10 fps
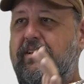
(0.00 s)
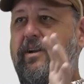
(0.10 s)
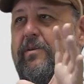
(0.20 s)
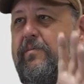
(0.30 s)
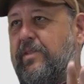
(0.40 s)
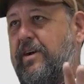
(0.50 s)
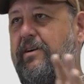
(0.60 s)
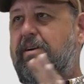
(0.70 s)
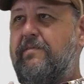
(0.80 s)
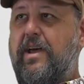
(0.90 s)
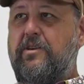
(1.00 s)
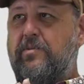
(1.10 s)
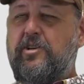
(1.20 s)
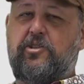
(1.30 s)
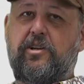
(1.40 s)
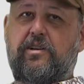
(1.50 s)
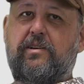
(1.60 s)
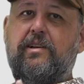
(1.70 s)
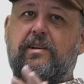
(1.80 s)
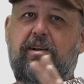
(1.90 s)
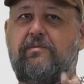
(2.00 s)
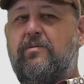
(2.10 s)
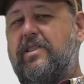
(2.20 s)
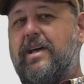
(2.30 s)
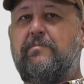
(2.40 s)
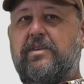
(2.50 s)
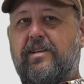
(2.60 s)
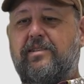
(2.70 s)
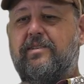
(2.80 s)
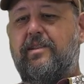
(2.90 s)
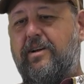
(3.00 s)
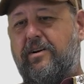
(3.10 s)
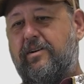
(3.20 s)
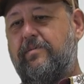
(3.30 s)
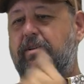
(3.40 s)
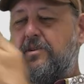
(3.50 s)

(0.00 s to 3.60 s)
you know, their evaluation of what that means and their,